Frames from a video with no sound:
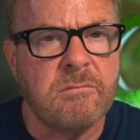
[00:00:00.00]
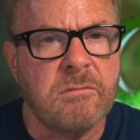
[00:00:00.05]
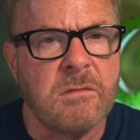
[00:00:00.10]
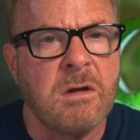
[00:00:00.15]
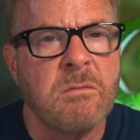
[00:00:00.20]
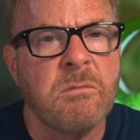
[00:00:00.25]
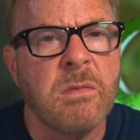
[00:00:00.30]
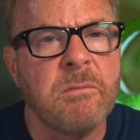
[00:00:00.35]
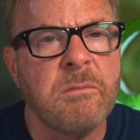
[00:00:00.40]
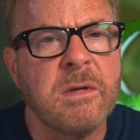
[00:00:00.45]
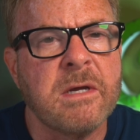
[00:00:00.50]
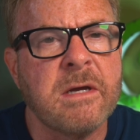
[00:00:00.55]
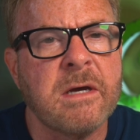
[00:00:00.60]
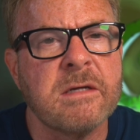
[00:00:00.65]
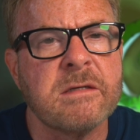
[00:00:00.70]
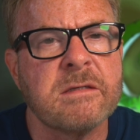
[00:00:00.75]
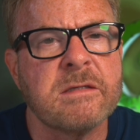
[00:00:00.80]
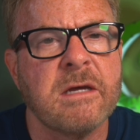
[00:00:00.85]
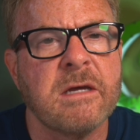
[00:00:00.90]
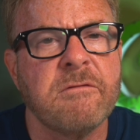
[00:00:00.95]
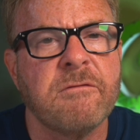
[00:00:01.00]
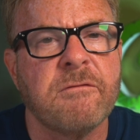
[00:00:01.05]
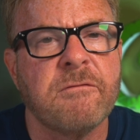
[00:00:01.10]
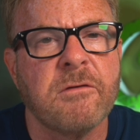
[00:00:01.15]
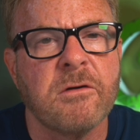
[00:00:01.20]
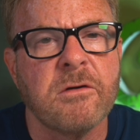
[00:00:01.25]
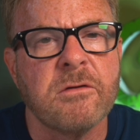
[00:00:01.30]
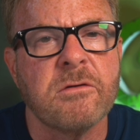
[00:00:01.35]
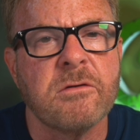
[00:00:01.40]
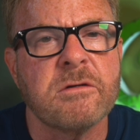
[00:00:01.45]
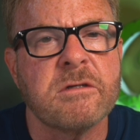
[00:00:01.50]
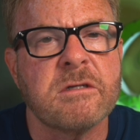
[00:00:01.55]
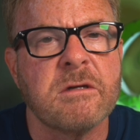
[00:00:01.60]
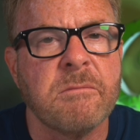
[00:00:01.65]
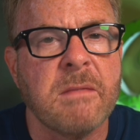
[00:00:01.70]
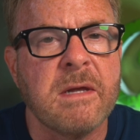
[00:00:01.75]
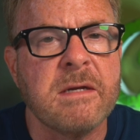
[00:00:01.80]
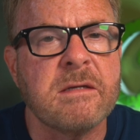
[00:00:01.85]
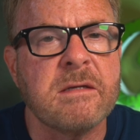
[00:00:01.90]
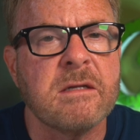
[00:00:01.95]
But because they further
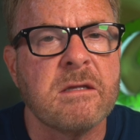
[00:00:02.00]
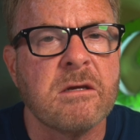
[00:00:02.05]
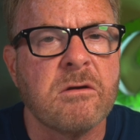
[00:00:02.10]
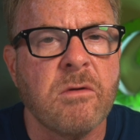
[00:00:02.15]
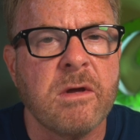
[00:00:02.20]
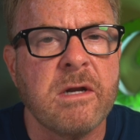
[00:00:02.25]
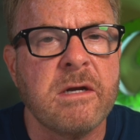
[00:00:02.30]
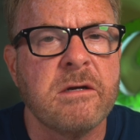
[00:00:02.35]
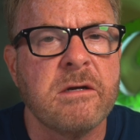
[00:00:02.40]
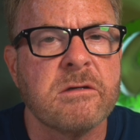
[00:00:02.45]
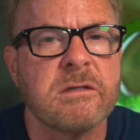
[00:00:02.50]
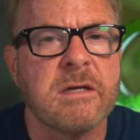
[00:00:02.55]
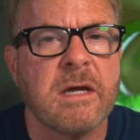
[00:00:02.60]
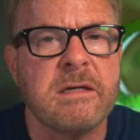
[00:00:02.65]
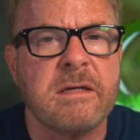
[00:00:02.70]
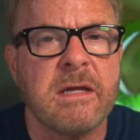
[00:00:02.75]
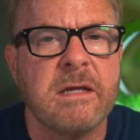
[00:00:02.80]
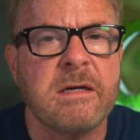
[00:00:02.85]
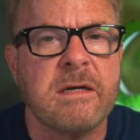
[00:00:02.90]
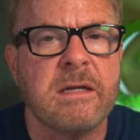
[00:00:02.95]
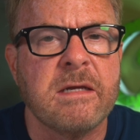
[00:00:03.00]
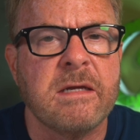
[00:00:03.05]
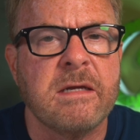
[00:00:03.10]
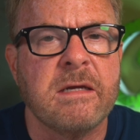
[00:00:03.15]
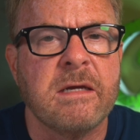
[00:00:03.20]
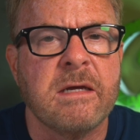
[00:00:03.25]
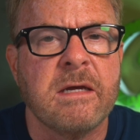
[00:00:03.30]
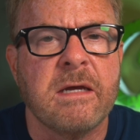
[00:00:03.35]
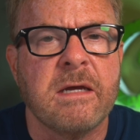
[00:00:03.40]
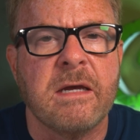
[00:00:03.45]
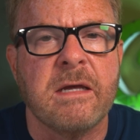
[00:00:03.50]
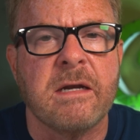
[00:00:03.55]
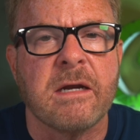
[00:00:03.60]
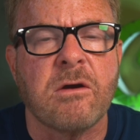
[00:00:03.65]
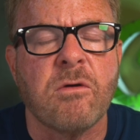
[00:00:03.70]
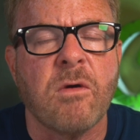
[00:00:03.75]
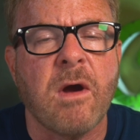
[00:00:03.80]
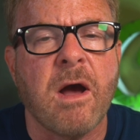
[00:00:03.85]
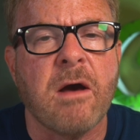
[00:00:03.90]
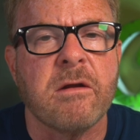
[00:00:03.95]
cemented the Grenadier's identity in a
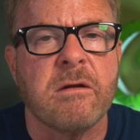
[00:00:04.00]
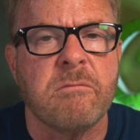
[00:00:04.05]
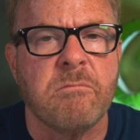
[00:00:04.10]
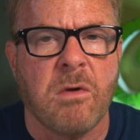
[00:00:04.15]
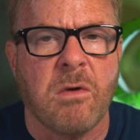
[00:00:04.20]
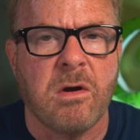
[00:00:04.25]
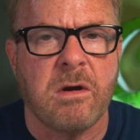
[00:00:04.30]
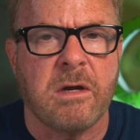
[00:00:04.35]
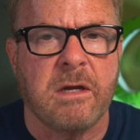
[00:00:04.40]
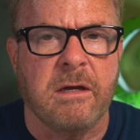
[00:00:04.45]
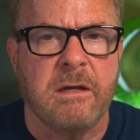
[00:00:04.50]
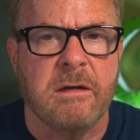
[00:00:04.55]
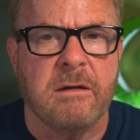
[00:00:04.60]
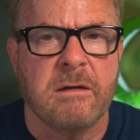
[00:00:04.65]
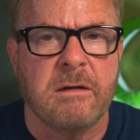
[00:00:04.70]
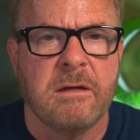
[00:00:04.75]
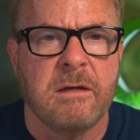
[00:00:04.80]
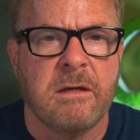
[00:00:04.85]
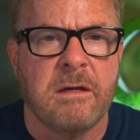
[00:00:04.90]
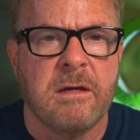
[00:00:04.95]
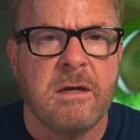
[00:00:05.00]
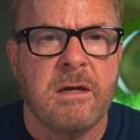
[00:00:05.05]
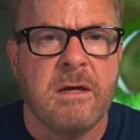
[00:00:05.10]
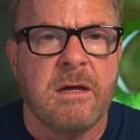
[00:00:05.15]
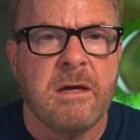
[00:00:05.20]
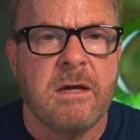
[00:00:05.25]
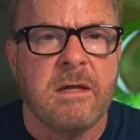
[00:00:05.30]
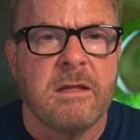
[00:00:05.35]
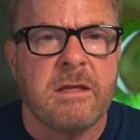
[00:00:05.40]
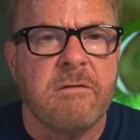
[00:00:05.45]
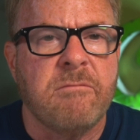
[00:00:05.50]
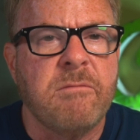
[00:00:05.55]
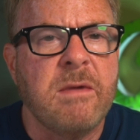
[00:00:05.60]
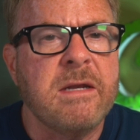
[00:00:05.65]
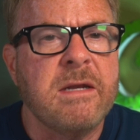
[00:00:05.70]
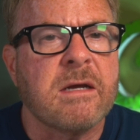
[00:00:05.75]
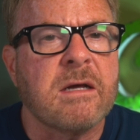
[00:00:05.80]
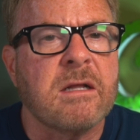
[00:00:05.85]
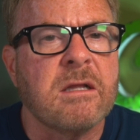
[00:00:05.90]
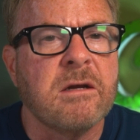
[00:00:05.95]
crowded market. They've made
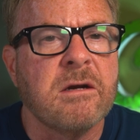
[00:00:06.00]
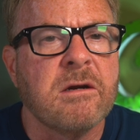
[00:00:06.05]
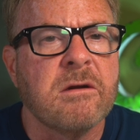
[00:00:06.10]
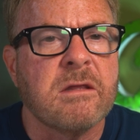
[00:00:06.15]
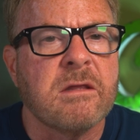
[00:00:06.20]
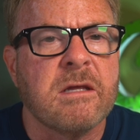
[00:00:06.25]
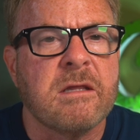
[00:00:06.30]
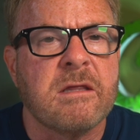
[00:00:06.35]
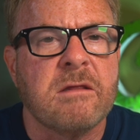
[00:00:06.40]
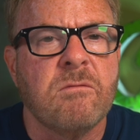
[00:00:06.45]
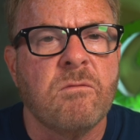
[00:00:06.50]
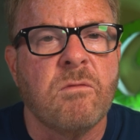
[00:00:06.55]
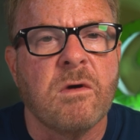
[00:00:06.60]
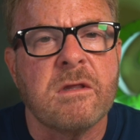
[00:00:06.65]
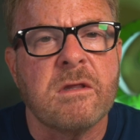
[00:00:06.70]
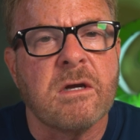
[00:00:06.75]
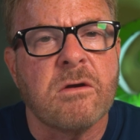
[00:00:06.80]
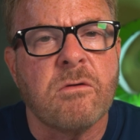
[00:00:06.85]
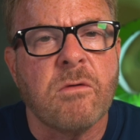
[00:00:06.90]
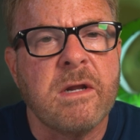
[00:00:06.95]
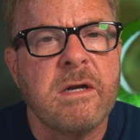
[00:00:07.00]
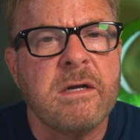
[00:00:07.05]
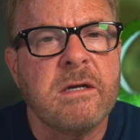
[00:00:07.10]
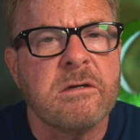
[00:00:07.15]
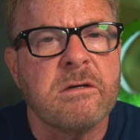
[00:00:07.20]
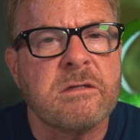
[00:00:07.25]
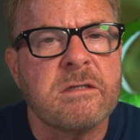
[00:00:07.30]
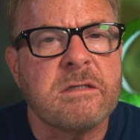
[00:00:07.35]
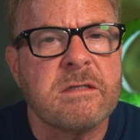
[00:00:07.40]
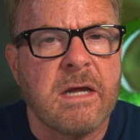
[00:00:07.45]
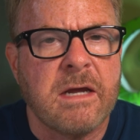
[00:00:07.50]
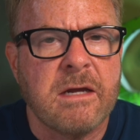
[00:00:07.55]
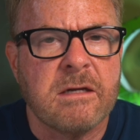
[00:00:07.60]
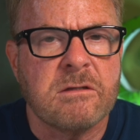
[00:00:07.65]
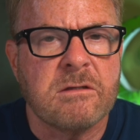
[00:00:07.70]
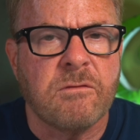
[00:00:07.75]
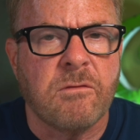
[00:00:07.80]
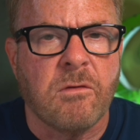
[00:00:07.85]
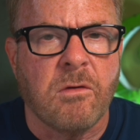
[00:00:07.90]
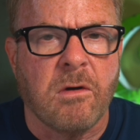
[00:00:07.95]
it clear that what the Grenadier stands
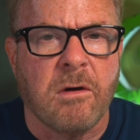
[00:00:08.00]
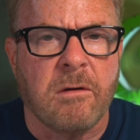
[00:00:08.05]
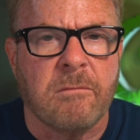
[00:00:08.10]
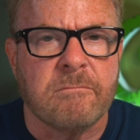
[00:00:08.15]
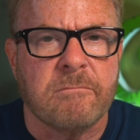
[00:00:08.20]
for,